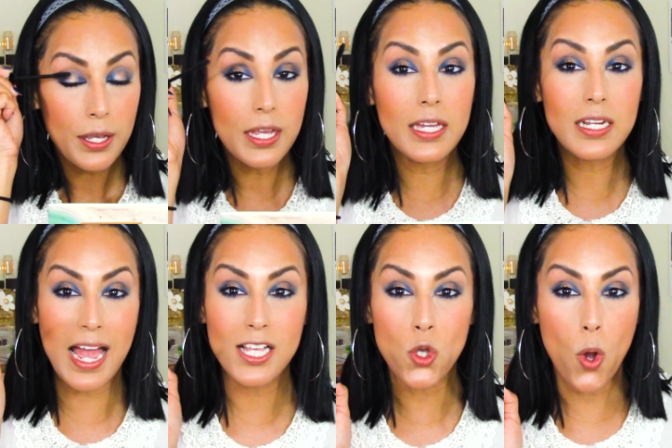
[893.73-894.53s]
it
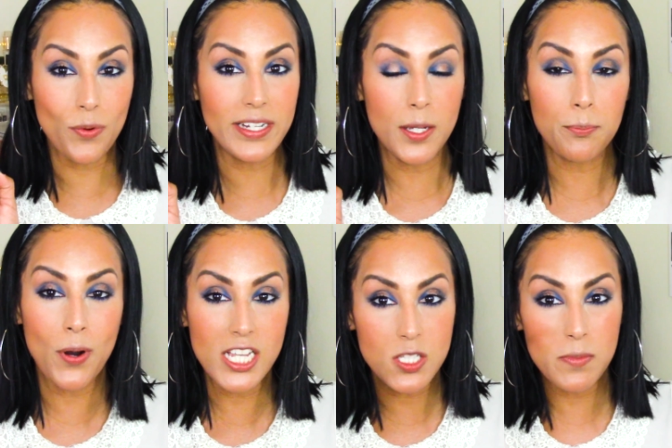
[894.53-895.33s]
has already
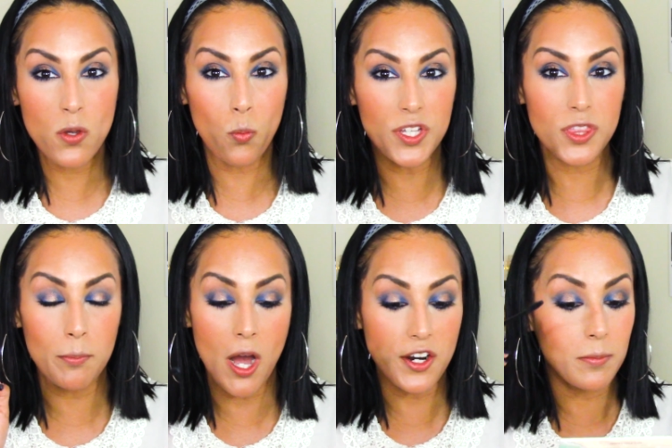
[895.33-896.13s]
impressed me with the
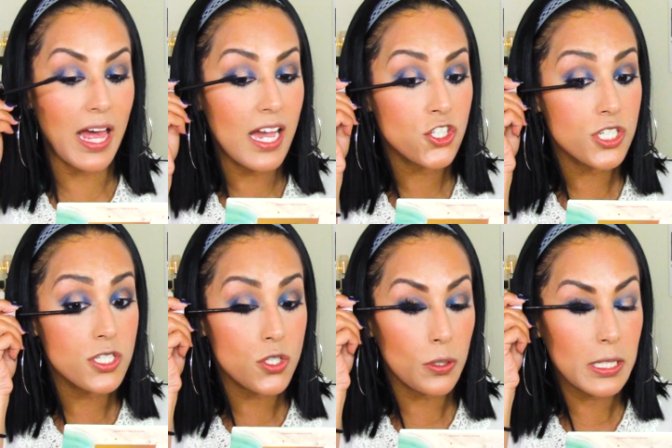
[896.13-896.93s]
bottom
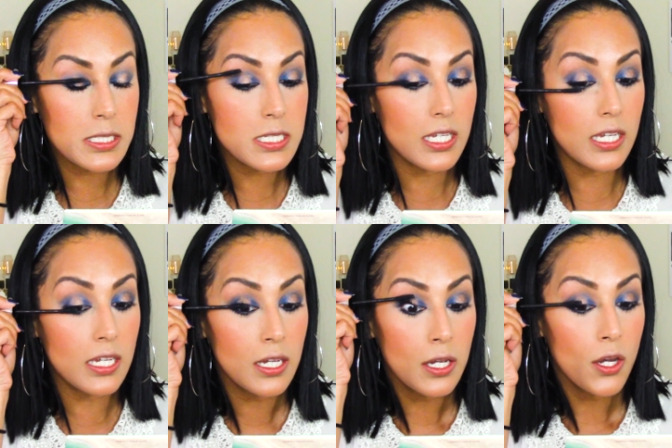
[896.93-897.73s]
lashes. So let's
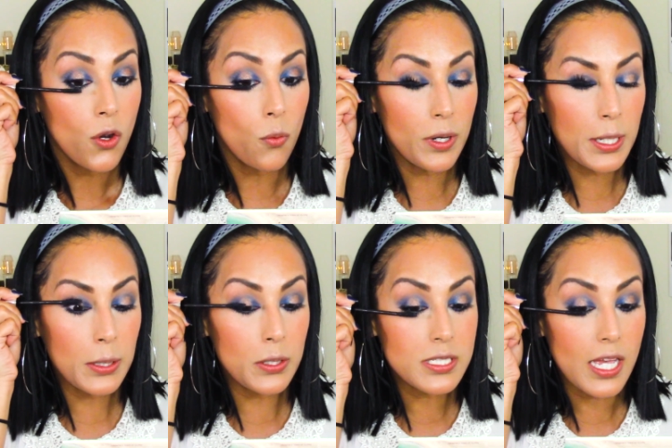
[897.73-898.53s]
see what it
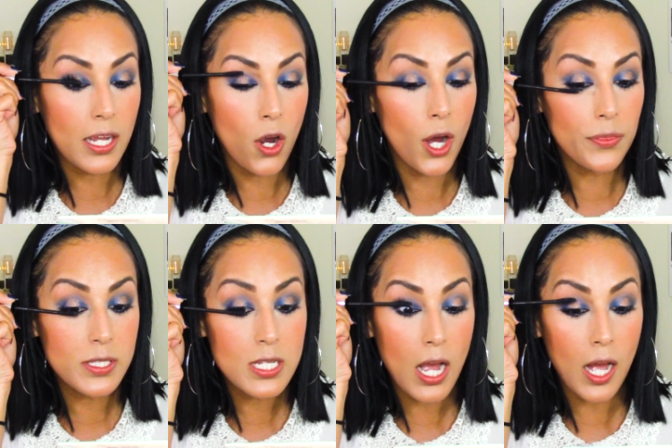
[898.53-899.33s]
looks like on
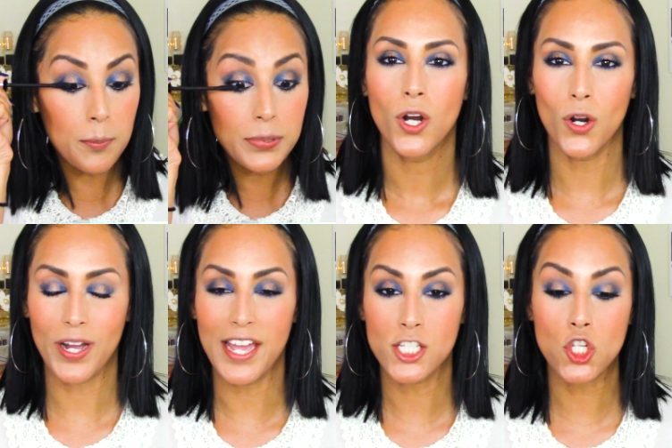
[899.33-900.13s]
the top.
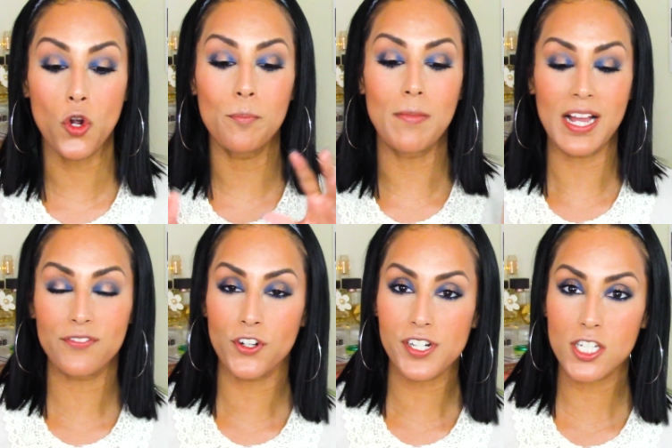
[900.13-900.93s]
Okay, so my
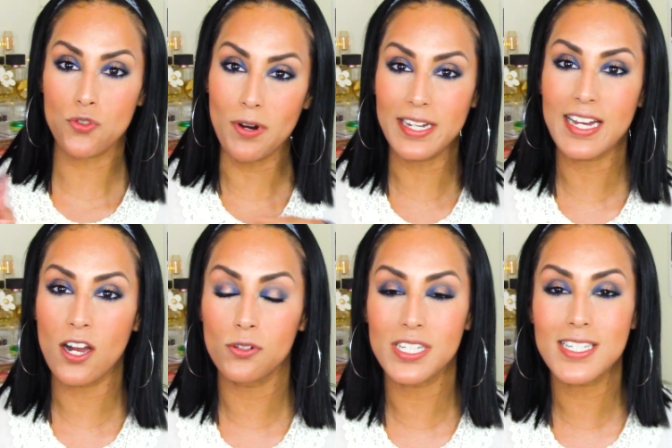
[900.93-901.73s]
verdict right
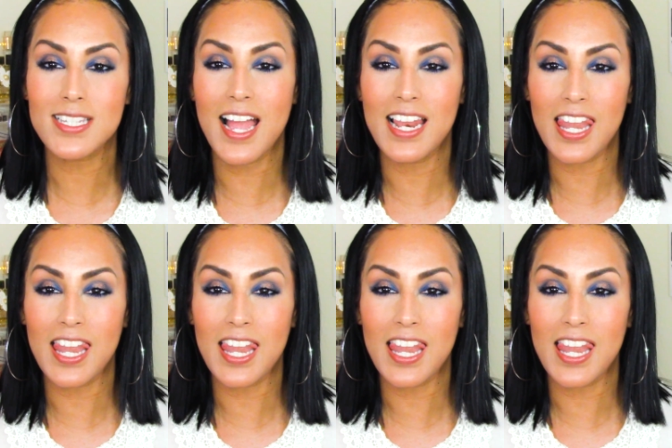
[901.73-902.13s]
now is I